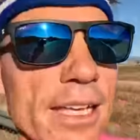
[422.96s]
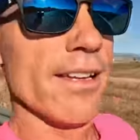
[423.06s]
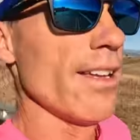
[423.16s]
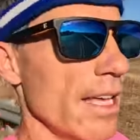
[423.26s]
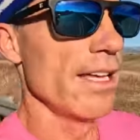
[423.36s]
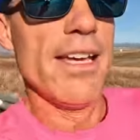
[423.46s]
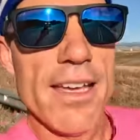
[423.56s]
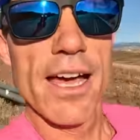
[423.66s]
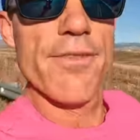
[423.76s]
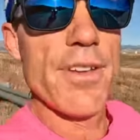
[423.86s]

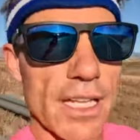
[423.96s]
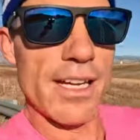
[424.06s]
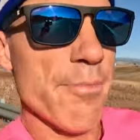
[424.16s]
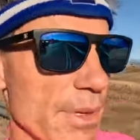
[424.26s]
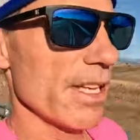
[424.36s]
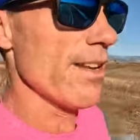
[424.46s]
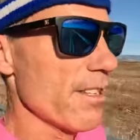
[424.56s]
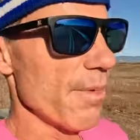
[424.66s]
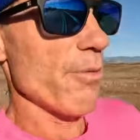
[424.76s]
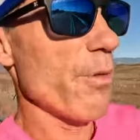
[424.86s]
I feel like I'm getting
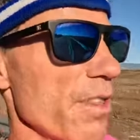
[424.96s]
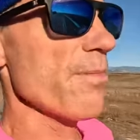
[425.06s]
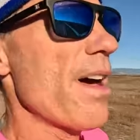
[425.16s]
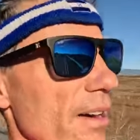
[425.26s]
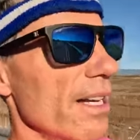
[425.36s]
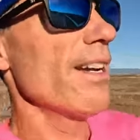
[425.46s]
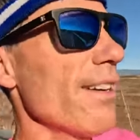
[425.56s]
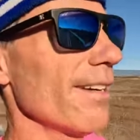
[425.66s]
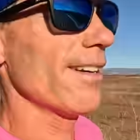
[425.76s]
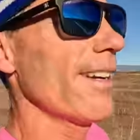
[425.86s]
into my rhythm out
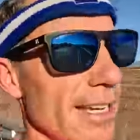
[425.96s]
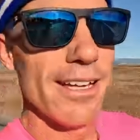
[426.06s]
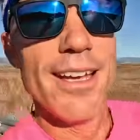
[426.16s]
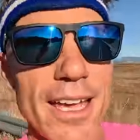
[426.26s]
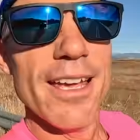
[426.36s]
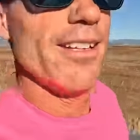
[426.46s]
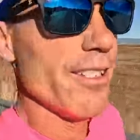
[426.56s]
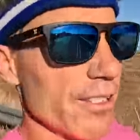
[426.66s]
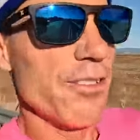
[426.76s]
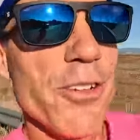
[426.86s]
here,
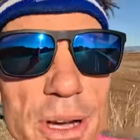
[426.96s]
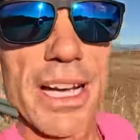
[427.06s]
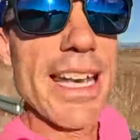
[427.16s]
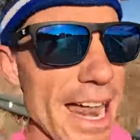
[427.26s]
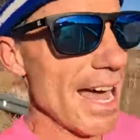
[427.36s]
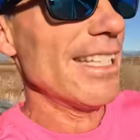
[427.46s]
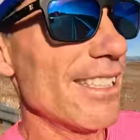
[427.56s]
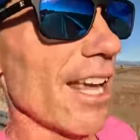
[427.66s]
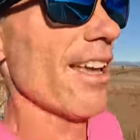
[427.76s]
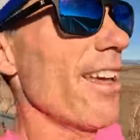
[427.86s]
just enjoying a
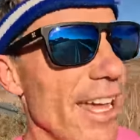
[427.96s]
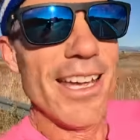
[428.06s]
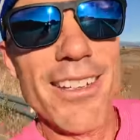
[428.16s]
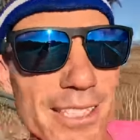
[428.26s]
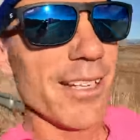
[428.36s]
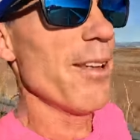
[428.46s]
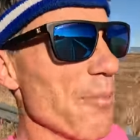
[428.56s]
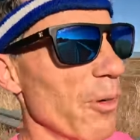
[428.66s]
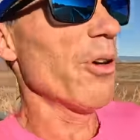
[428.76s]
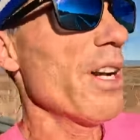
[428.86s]
nice Sunday
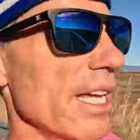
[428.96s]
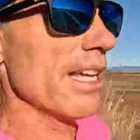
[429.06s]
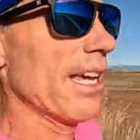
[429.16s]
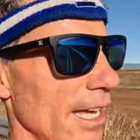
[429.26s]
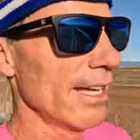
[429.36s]
morning.